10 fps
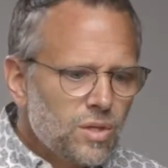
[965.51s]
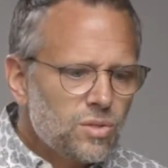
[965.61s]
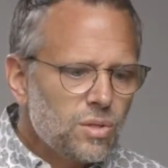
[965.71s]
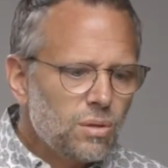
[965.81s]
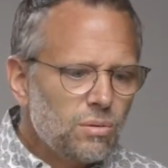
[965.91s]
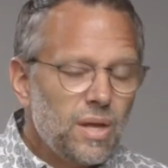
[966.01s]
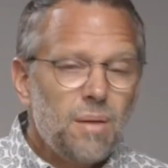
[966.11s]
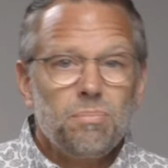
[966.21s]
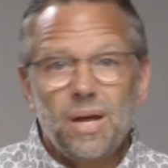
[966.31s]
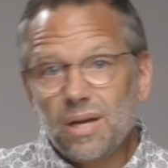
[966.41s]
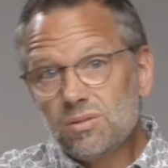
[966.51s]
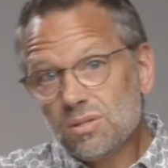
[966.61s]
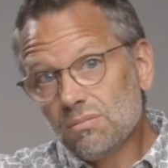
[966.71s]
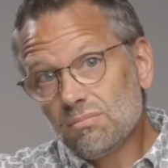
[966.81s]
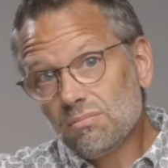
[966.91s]
So that
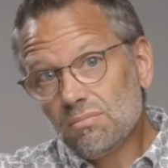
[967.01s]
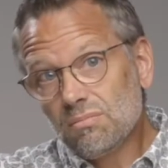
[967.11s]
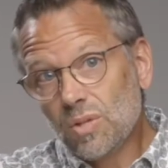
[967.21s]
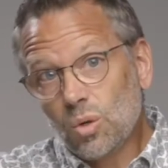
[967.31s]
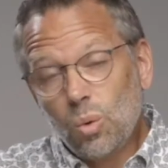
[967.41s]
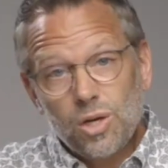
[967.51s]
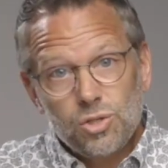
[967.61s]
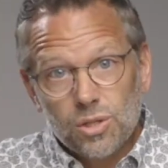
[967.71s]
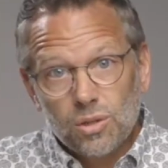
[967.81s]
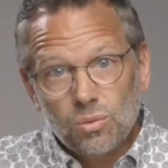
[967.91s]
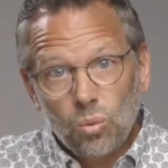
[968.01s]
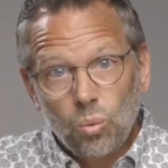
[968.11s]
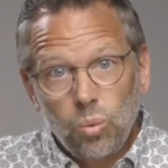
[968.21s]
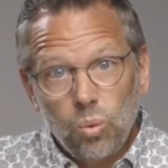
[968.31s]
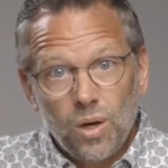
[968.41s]
begs the question,
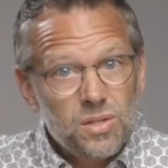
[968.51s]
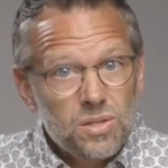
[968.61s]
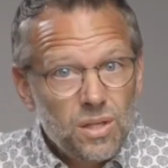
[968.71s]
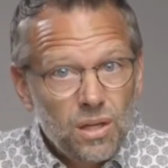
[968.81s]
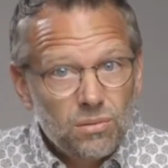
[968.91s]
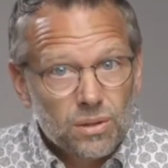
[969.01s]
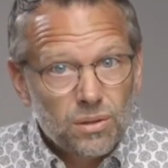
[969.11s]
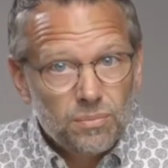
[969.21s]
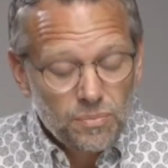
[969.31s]
what is an elder?